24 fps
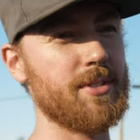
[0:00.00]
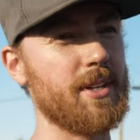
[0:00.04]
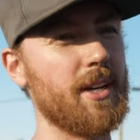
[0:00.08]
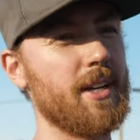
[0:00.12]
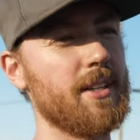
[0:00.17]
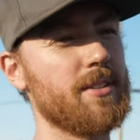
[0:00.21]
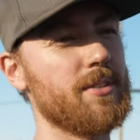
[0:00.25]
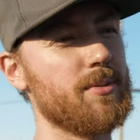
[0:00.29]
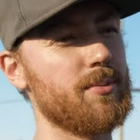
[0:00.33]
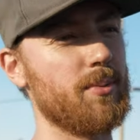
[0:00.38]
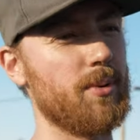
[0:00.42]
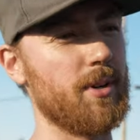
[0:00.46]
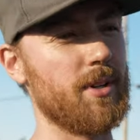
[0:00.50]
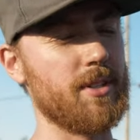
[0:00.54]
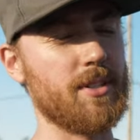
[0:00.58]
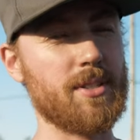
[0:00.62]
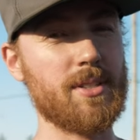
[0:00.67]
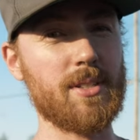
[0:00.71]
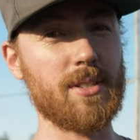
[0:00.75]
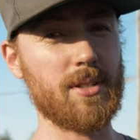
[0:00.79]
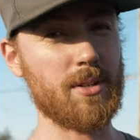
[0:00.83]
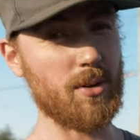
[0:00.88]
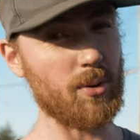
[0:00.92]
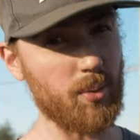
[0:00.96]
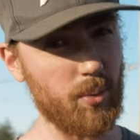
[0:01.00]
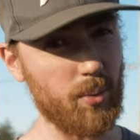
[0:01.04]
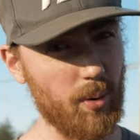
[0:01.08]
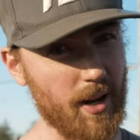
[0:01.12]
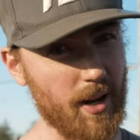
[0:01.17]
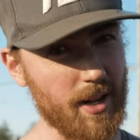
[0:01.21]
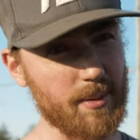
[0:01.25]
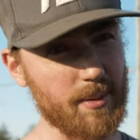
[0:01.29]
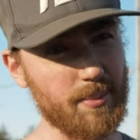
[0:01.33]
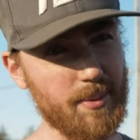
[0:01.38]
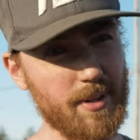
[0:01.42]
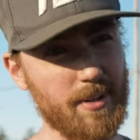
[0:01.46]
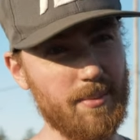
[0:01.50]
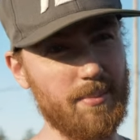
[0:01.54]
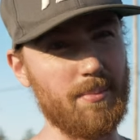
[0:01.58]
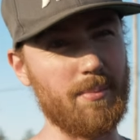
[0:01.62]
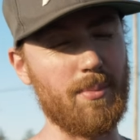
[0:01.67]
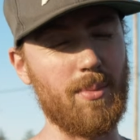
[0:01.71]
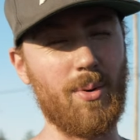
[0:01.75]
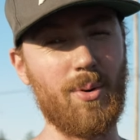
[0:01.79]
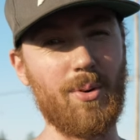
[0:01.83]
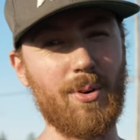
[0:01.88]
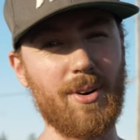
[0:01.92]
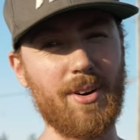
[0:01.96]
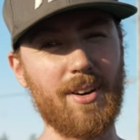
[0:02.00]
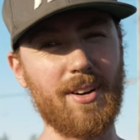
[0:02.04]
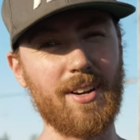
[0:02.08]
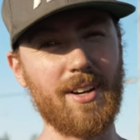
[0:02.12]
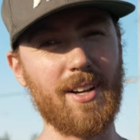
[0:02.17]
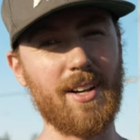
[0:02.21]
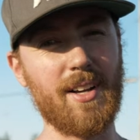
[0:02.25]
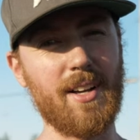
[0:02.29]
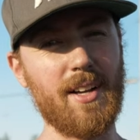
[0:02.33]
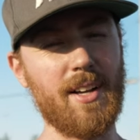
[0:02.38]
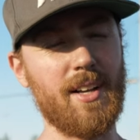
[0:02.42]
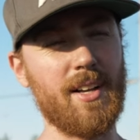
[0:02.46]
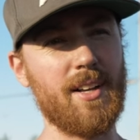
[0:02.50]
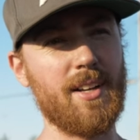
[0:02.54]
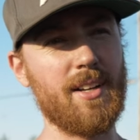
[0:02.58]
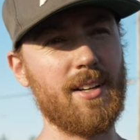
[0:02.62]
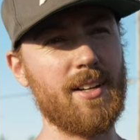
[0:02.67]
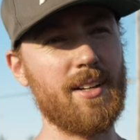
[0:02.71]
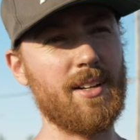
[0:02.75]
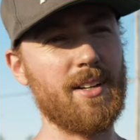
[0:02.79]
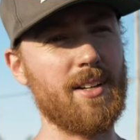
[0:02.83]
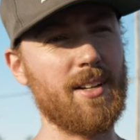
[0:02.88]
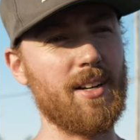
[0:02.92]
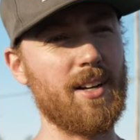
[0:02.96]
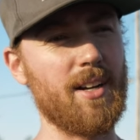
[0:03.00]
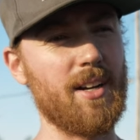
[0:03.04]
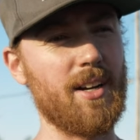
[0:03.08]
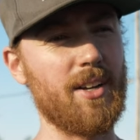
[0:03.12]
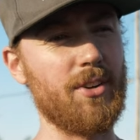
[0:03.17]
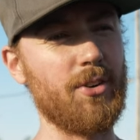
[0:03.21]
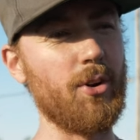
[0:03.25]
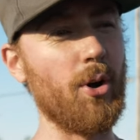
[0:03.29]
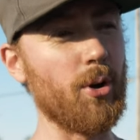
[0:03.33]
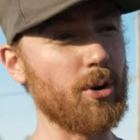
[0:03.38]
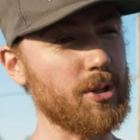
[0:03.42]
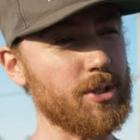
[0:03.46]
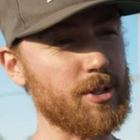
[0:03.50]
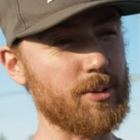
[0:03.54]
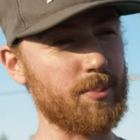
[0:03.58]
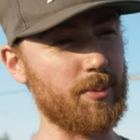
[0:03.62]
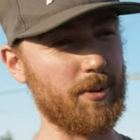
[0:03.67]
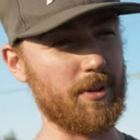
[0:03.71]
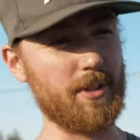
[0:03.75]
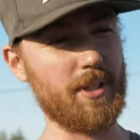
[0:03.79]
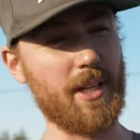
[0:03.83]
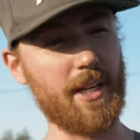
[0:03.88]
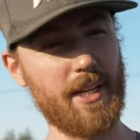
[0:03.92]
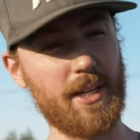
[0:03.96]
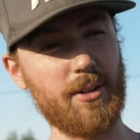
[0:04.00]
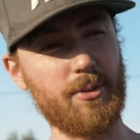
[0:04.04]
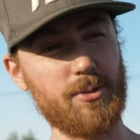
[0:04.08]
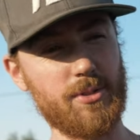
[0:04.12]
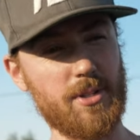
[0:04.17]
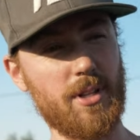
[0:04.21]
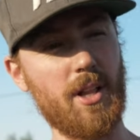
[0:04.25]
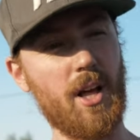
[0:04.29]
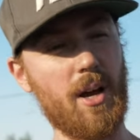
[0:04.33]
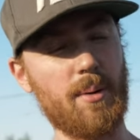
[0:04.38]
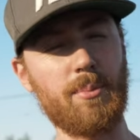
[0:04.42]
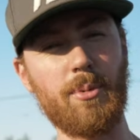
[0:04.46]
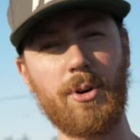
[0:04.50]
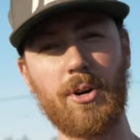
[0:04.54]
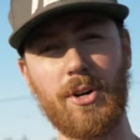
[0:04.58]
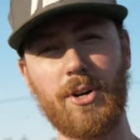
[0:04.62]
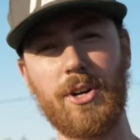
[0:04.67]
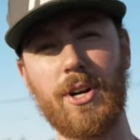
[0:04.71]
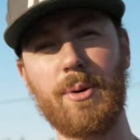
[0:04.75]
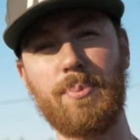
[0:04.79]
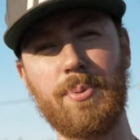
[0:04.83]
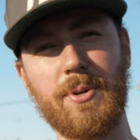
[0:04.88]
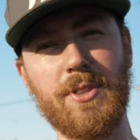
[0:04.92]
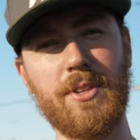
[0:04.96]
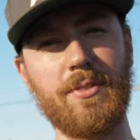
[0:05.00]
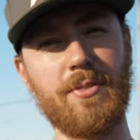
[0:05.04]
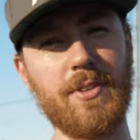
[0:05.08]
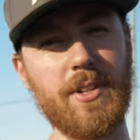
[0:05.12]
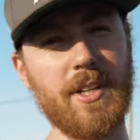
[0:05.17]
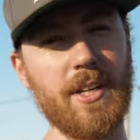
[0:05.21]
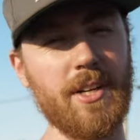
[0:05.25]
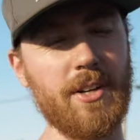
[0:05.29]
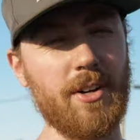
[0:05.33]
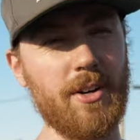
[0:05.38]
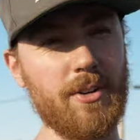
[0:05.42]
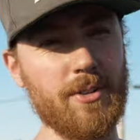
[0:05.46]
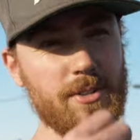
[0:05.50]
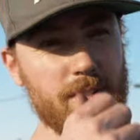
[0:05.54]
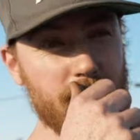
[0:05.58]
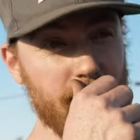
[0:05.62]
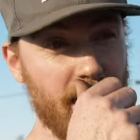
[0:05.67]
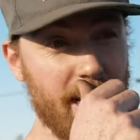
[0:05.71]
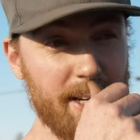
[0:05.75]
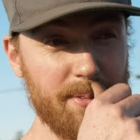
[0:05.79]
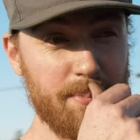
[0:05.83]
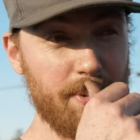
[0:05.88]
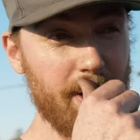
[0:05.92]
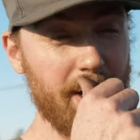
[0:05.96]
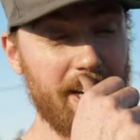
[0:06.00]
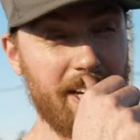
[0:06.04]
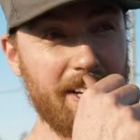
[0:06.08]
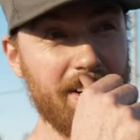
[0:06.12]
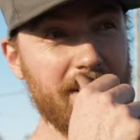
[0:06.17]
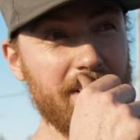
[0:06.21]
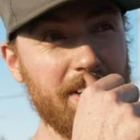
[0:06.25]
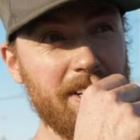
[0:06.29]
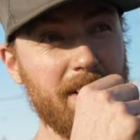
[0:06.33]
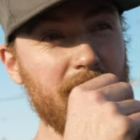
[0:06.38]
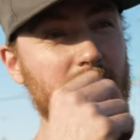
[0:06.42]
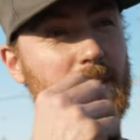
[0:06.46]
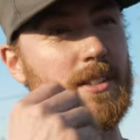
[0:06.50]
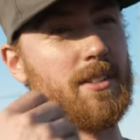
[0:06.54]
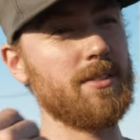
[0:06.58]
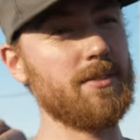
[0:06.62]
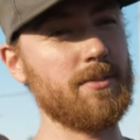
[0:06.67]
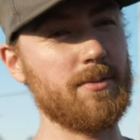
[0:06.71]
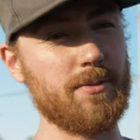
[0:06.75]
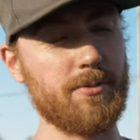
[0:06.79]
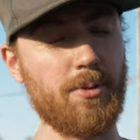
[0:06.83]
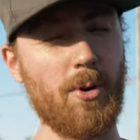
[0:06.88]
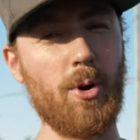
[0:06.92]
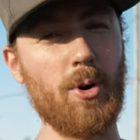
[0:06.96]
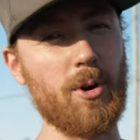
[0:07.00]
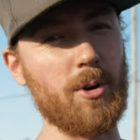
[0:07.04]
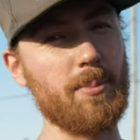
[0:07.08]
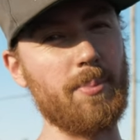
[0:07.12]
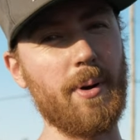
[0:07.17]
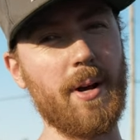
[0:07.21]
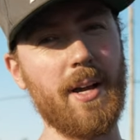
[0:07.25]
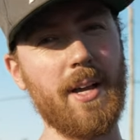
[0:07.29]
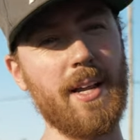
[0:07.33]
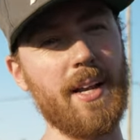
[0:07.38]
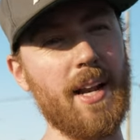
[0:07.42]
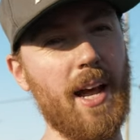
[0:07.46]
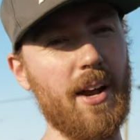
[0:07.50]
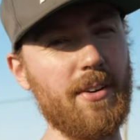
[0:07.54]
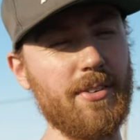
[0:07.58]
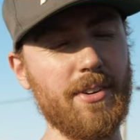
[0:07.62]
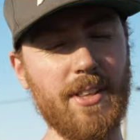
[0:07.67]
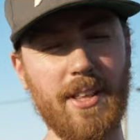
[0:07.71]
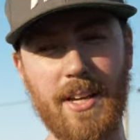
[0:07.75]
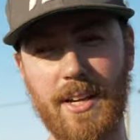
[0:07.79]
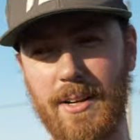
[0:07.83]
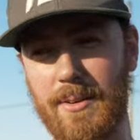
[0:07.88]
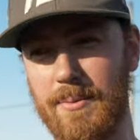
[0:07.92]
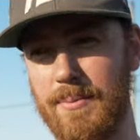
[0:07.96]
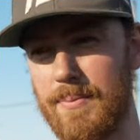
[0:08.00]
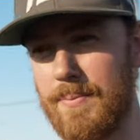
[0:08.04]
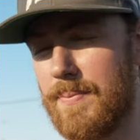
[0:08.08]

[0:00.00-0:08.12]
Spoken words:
sets was quite a bit more noticeable. Like it was a lot more grip with the Valino, side bite, forward bite, everything.